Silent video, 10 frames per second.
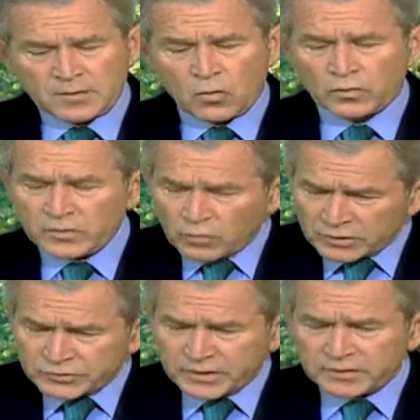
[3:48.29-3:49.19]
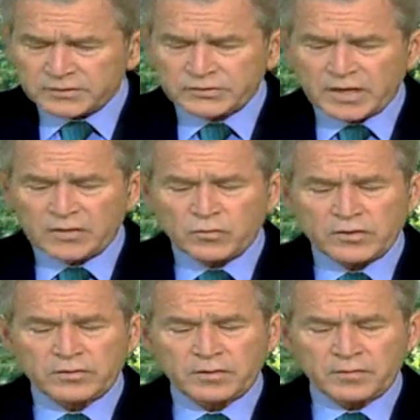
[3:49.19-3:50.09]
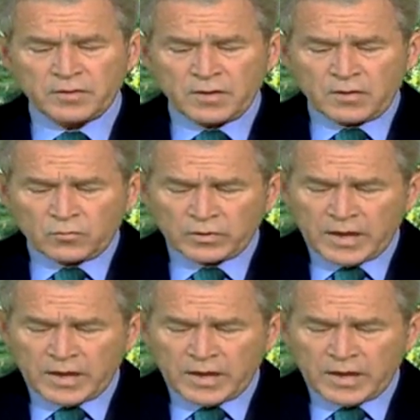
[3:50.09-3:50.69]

Only Russia can decide whether it will